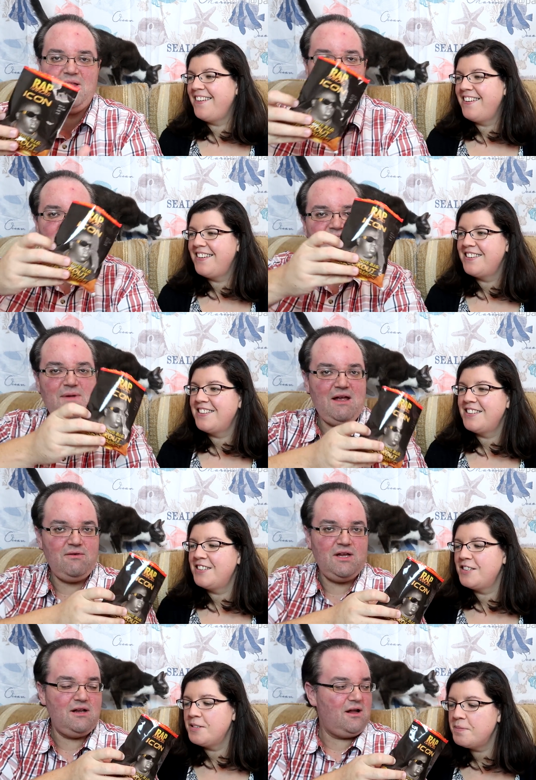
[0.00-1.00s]
Speaker 1: I mean, they
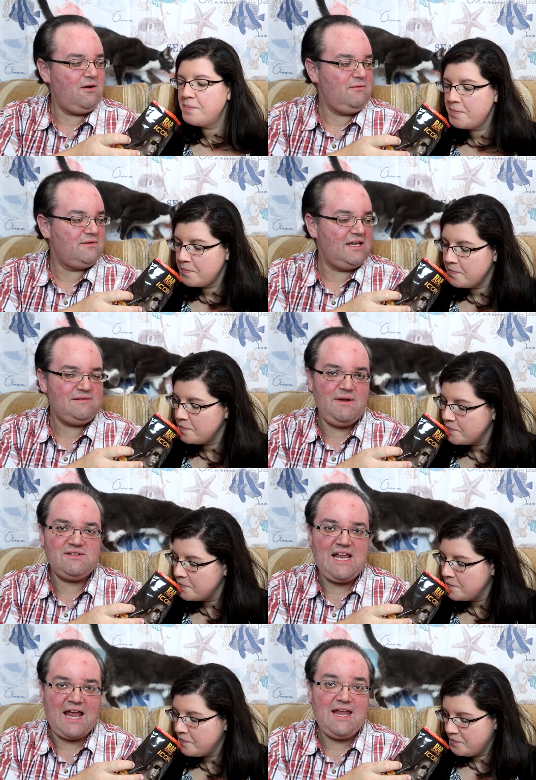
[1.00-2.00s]
smell, you know, they
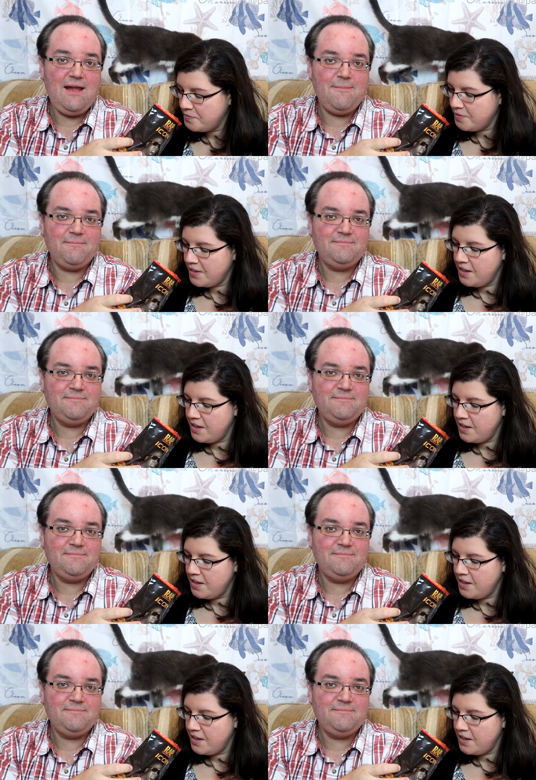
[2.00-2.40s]
smell snacky.